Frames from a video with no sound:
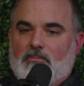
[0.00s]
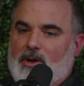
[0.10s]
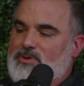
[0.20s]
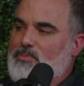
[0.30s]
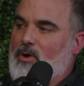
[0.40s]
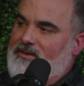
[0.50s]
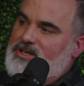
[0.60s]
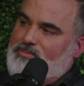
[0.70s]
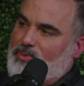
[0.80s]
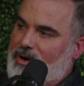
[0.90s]
but it was more of a
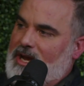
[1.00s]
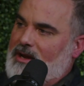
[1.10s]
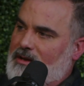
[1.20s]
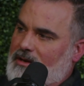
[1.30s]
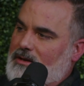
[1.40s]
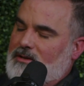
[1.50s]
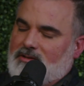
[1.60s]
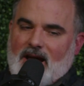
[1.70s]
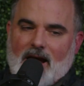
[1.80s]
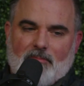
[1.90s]
spring
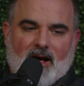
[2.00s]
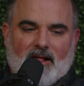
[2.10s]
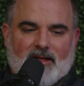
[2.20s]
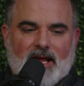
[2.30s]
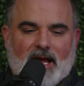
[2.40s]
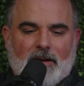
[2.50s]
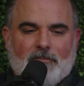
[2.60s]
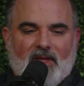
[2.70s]
time holiday.